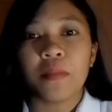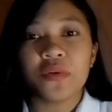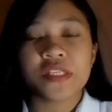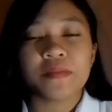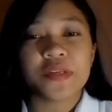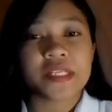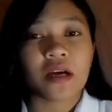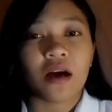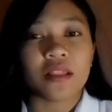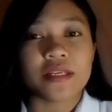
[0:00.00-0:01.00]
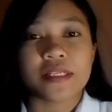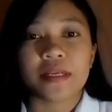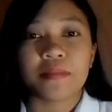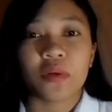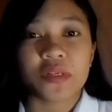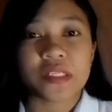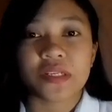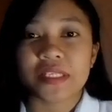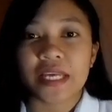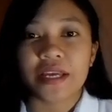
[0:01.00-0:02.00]
Most musical ensembles
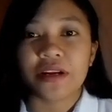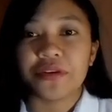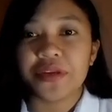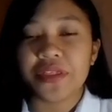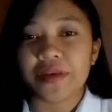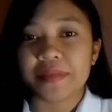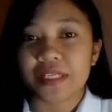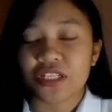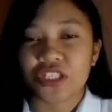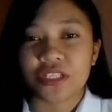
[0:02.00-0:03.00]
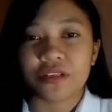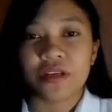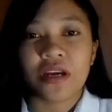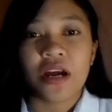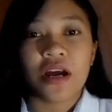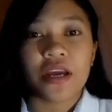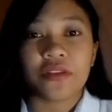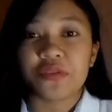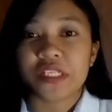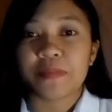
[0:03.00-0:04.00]
contain a rhythm section.
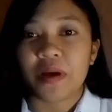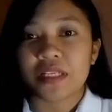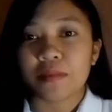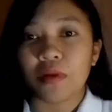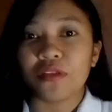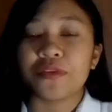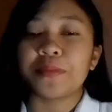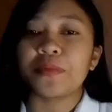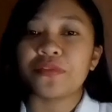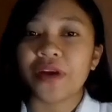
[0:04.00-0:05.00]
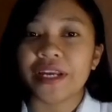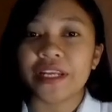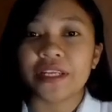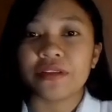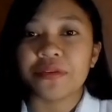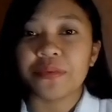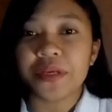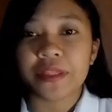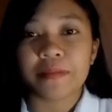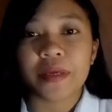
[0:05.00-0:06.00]
It is responsible for providing the
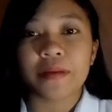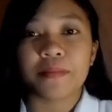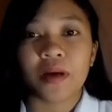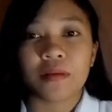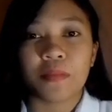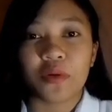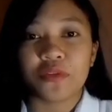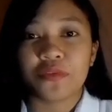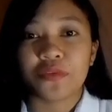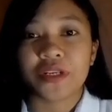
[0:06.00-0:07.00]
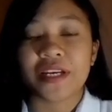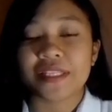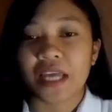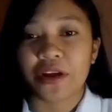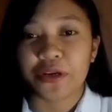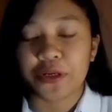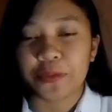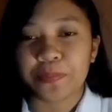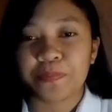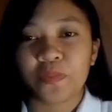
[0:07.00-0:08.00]
rhythmic backbone for the entire
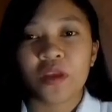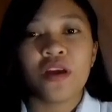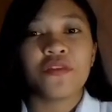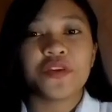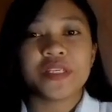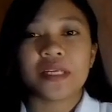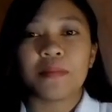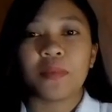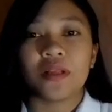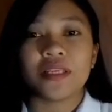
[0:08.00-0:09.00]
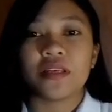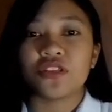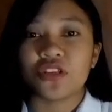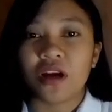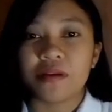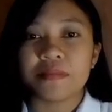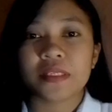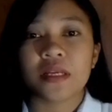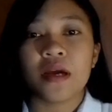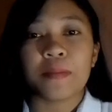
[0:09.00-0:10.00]
group. For example, in the
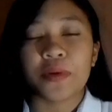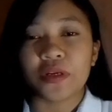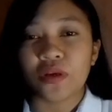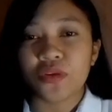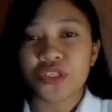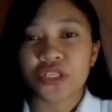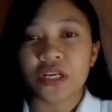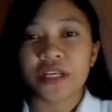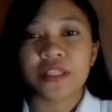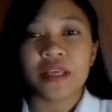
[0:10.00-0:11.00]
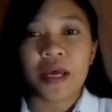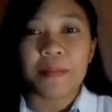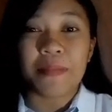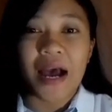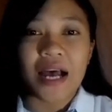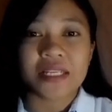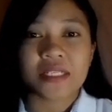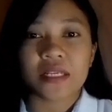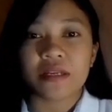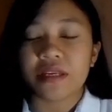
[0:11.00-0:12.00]
drums, percussion,
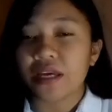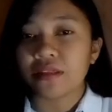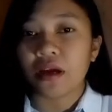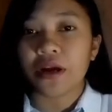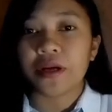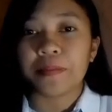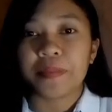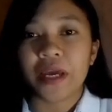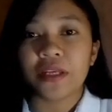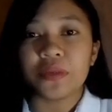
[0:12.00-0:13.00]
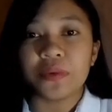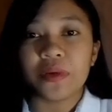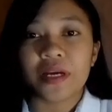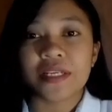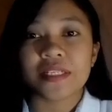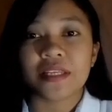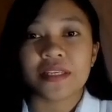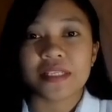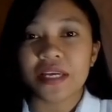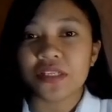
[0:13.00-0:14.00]
bass, guitar, piano, and
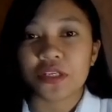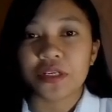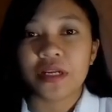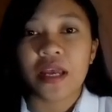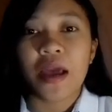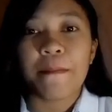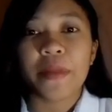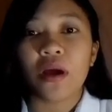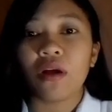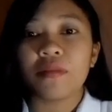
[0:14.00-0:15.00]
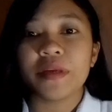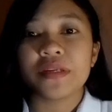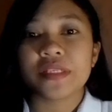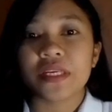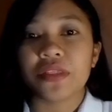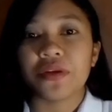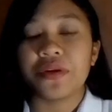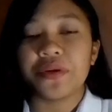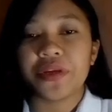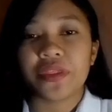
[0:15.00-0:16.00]
synthesizer may all be considered
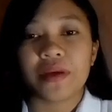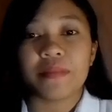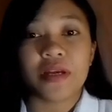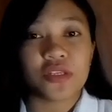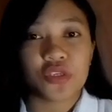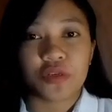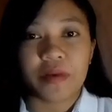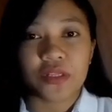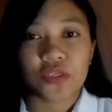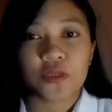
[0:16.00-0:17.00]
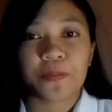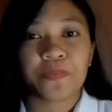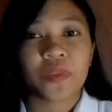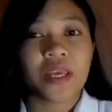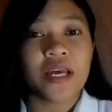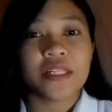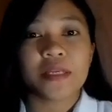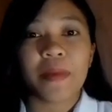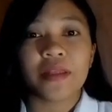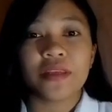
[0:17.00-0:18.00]
rhythm instruments,
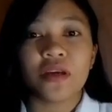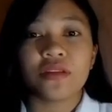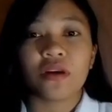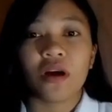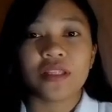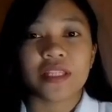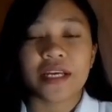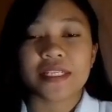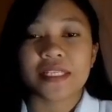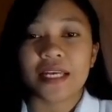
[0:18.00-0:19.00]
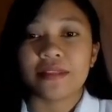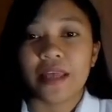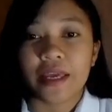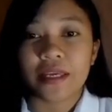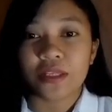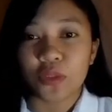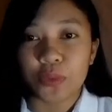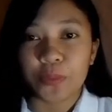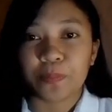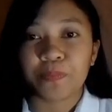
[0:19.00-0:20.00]
depending on the context that they do.